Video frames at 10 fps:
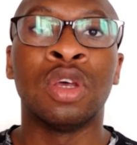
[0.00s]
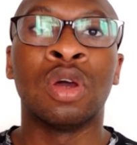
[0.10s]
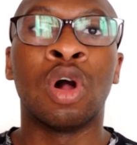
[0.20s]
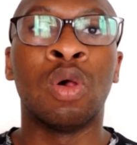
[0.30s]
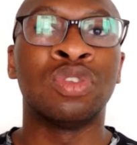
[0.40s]

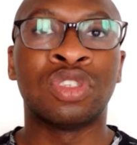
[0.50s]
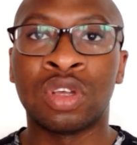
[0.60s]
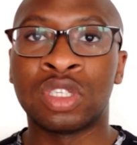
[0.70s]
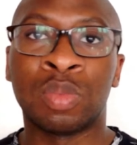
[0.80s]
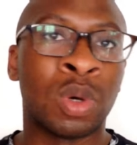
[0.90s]
goals
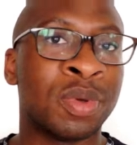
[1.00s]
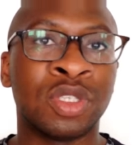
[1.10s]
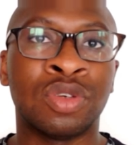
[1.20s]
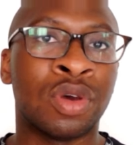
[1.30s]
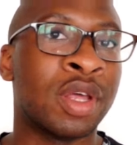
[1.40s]
start to pop
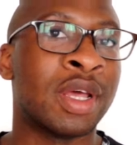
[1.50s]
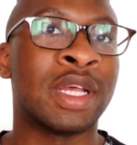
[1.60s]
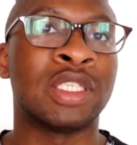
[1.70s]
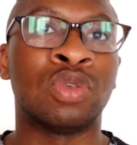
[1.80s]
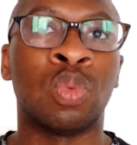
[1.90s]
into your head
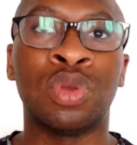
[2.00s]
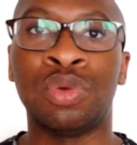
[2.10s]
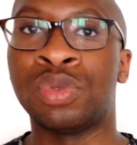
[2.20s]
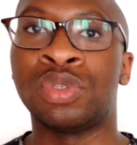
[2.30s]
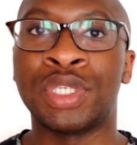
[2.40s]
as to what you
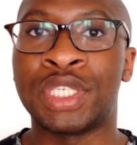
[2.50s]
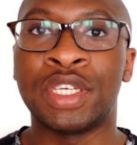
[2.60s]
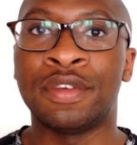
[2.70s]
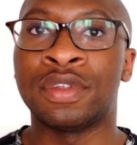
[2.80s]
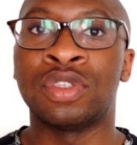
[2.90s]
want to
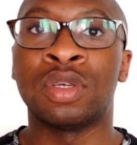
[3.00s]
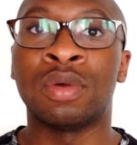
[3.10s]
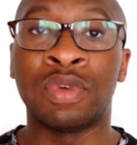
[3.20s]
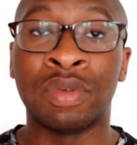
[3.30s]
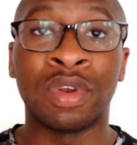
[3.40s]
achieve
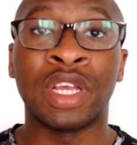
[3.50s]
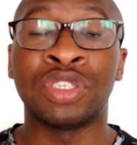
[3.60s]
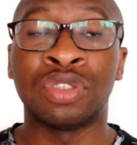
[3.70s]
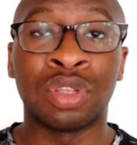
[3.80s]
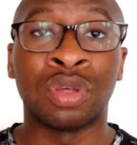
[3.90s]
in
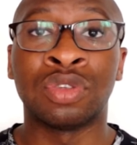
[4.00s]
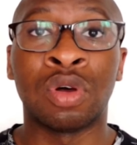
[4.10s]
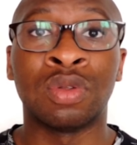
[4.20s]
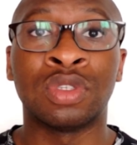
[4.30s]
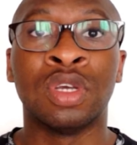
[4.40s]
relation to those
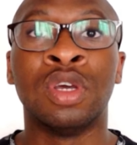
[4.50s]
goals.